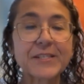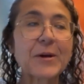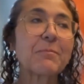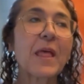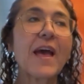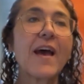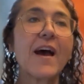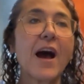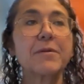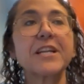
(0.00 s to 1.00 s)
So
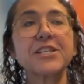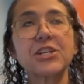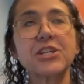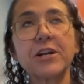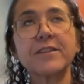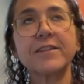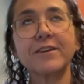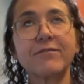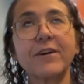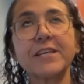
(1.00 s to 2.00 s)
I'm going to share a
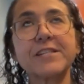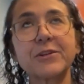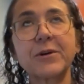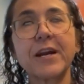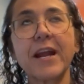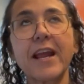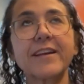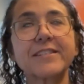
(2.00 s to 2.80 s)
little funny story.